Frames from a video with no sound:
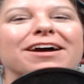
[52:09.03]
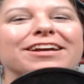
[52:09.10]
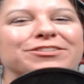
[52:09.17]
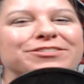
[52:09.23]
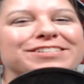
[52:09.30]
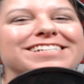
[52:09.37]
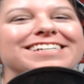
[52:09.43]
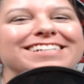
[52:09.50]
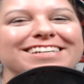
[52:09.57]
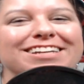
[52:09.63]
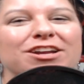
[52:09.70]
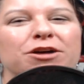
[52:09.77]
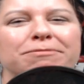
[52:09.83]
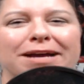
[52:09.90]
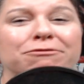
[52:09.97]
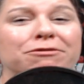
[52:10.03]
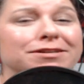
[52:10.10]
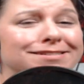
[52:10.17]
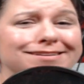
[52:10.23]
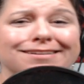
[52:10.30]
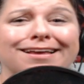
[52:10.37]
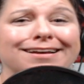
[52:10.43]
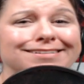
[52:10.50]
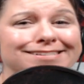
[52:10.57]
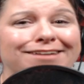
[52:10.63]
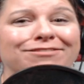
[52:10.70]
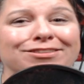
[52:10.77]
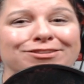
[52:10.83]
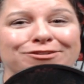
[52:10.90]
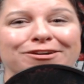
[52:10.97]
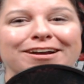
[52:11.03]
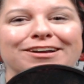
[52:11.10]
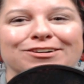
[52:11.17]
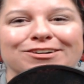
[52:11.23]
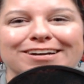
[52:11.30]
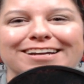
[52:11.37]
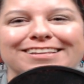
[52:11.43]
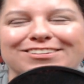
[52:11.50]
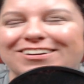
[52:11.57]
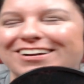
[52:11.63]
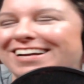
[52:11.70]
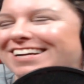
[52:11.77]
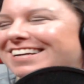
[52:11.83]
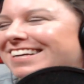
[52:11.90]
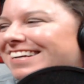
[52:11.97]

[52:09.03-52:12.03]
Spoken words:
you didn't in home ec. Was it like 7th grade or 8th grade?